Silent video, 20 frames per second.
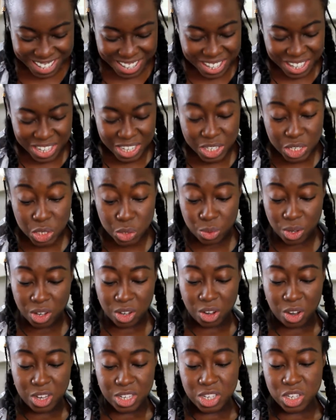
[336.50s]
This is what
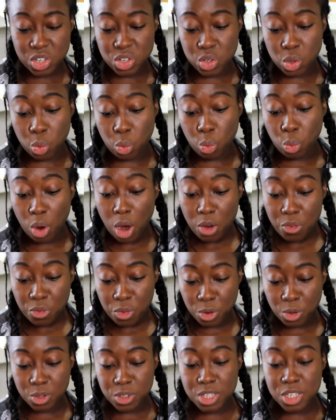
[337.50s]
causes the
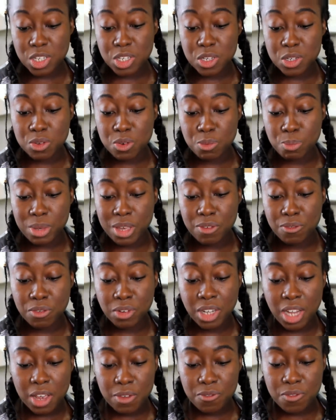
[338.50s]
waffles to be
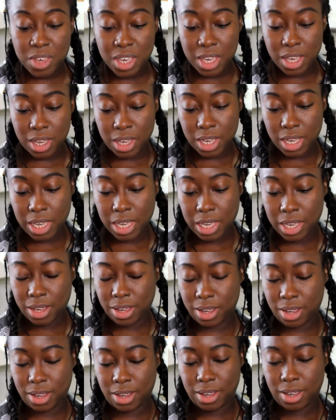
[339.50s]
fluffy
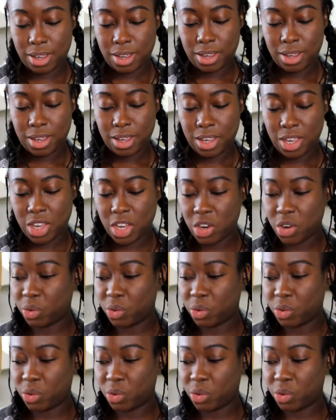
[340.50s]
and